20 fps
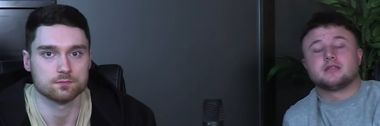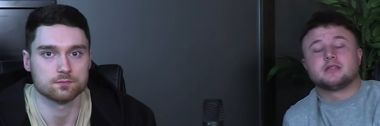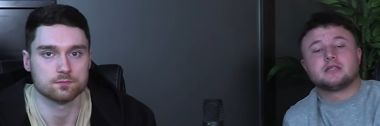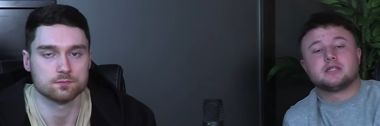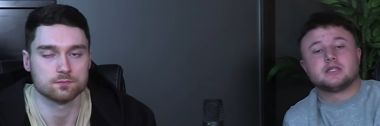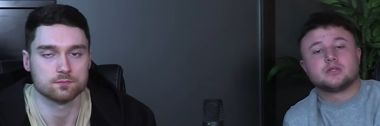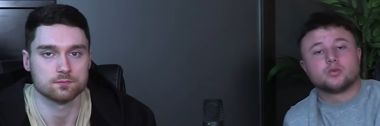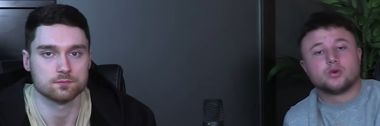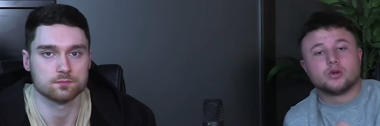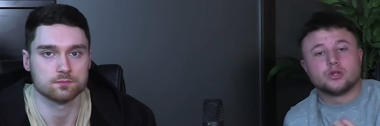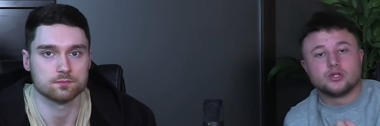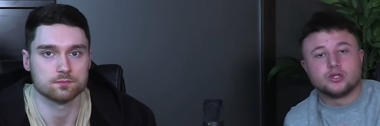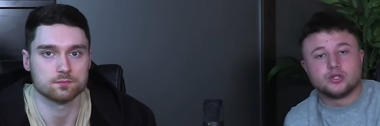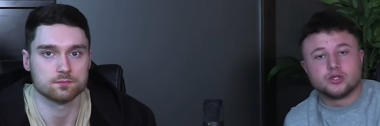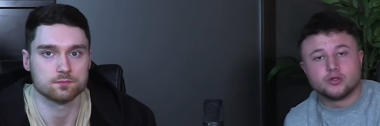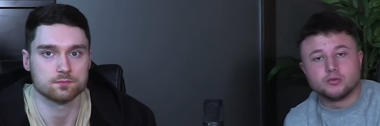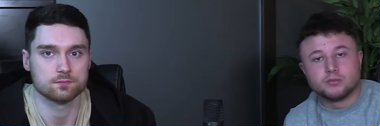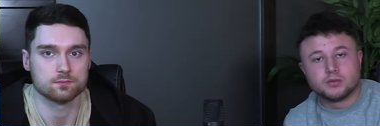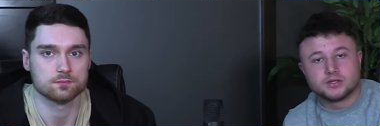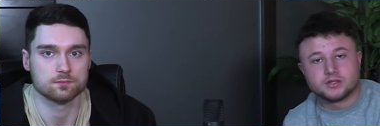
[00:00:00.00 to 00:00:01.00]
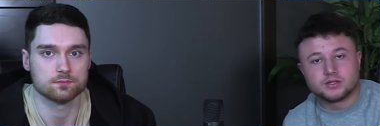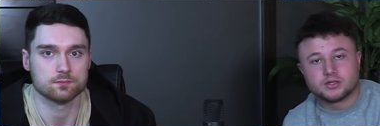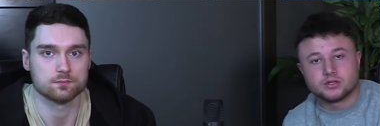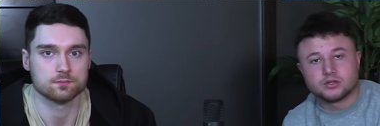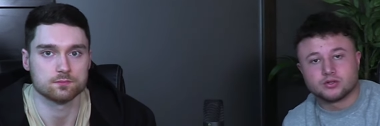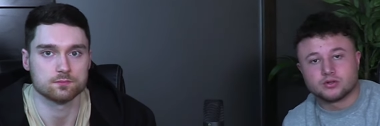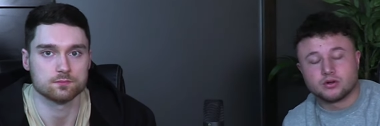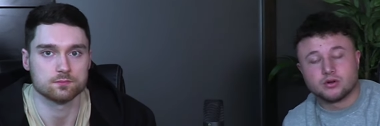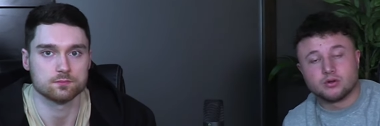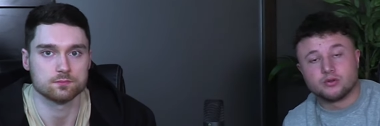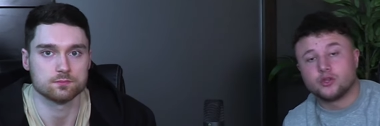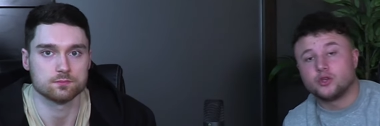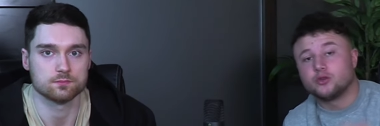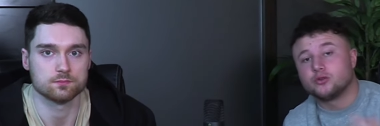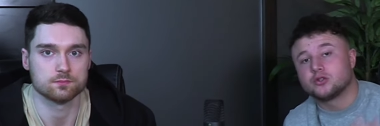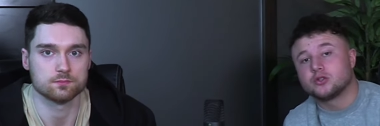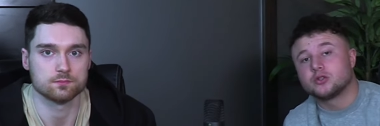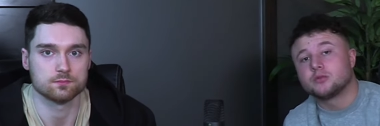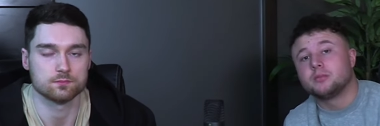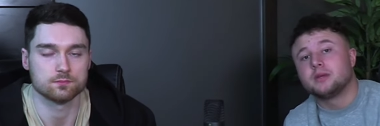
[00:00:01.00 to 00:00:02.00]
Speaker 1: This is what you must control.
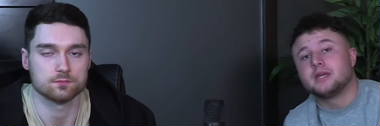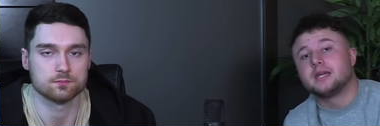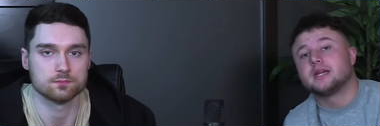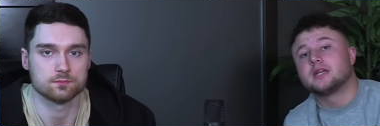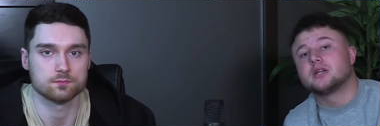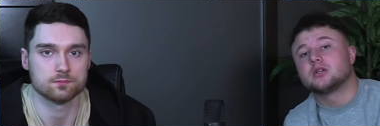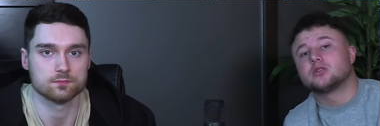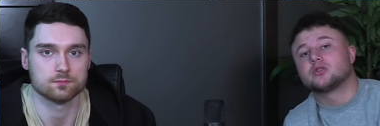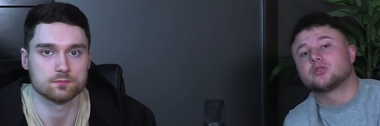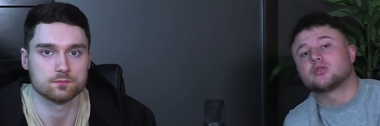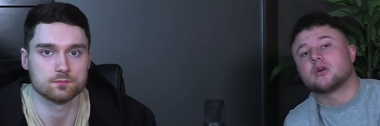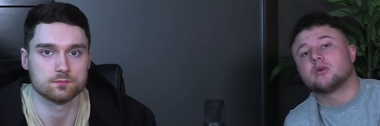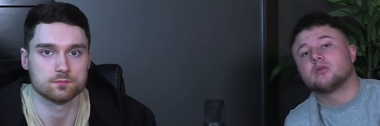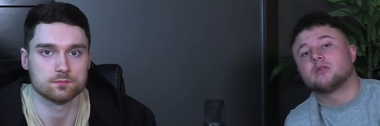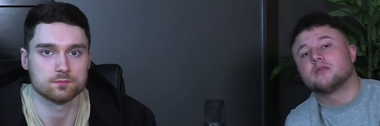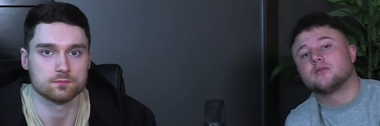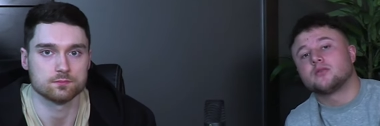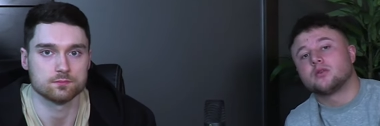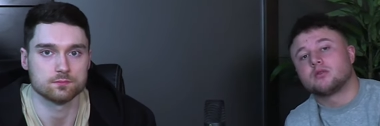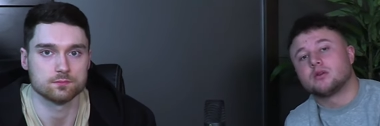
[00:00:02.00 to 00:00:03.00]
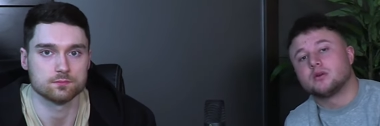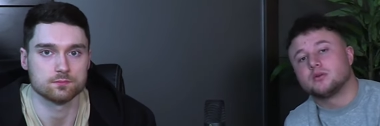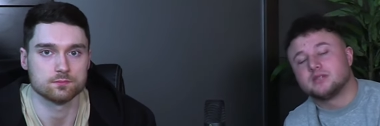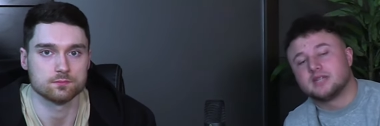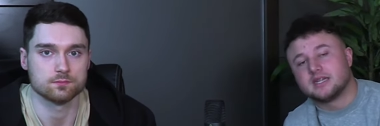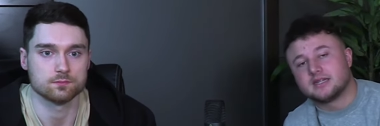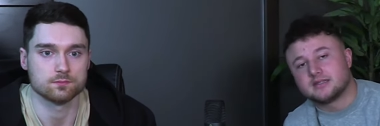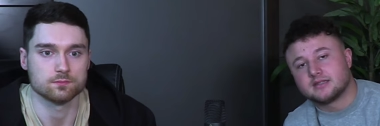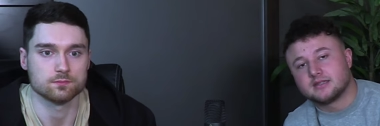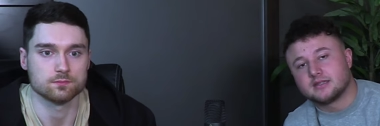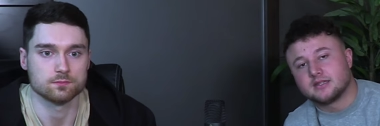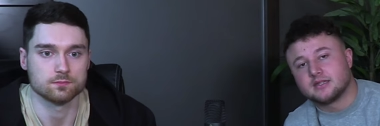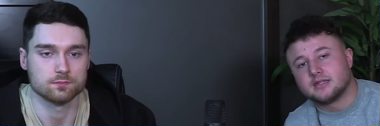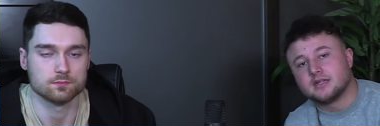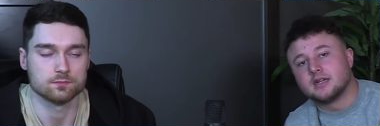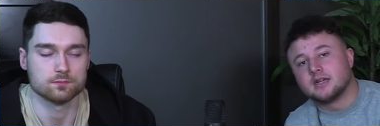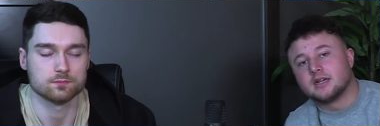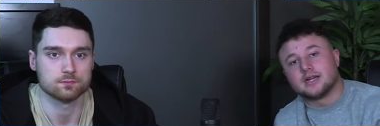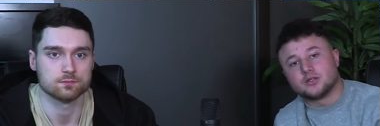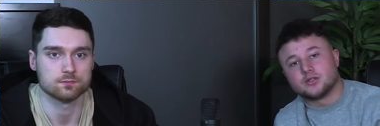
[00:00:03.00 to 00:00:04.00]
You should be in control of your own
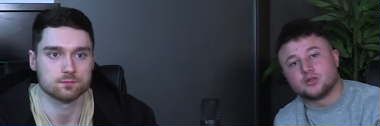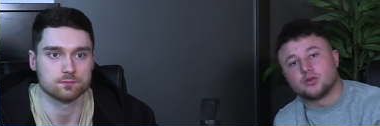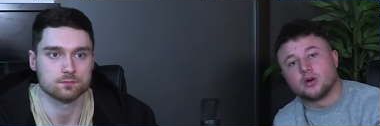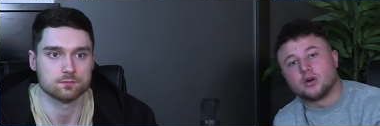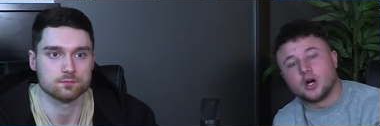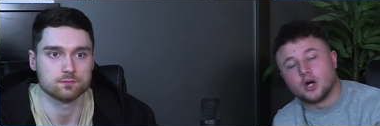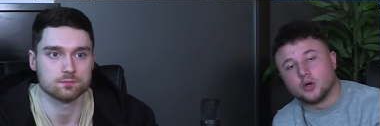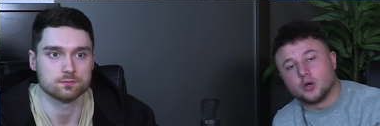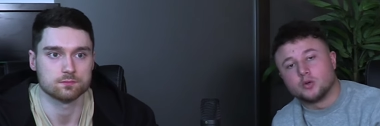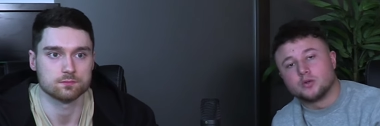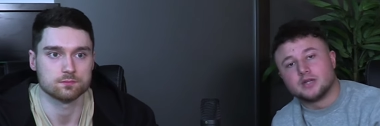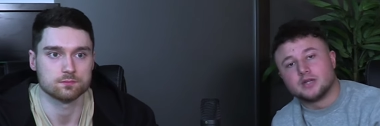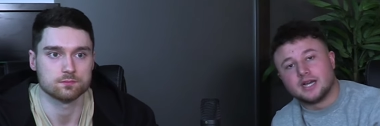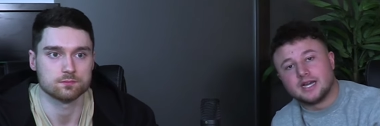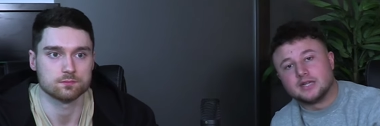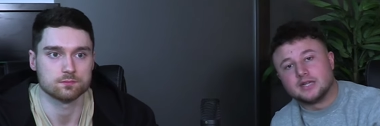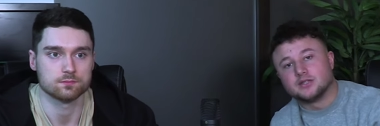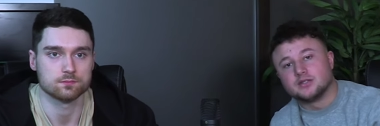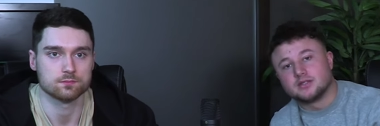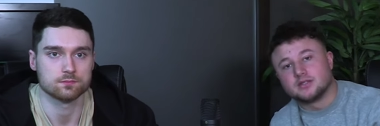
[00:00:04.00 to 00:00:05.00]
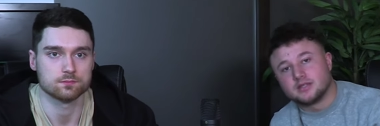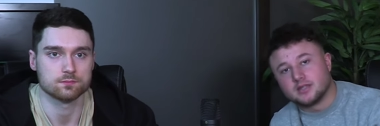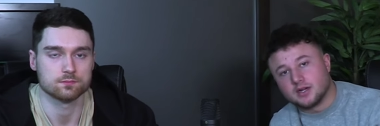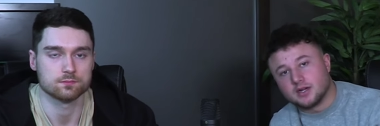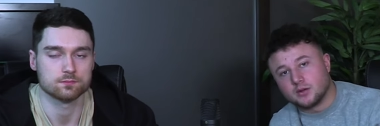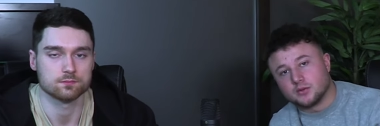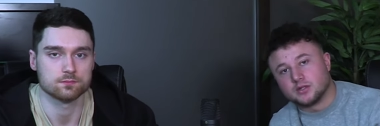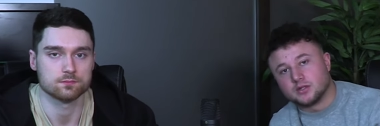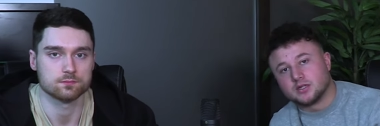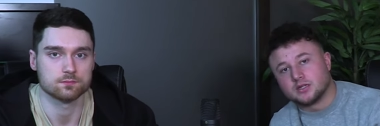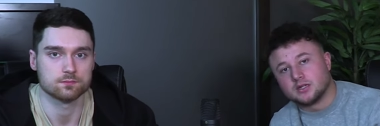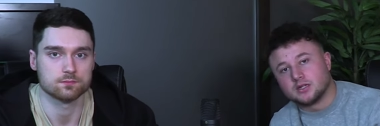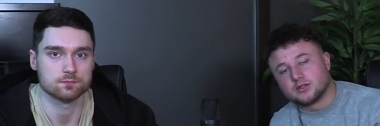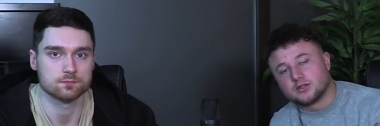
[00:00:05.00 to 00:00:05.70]
destiny as your own agency owner.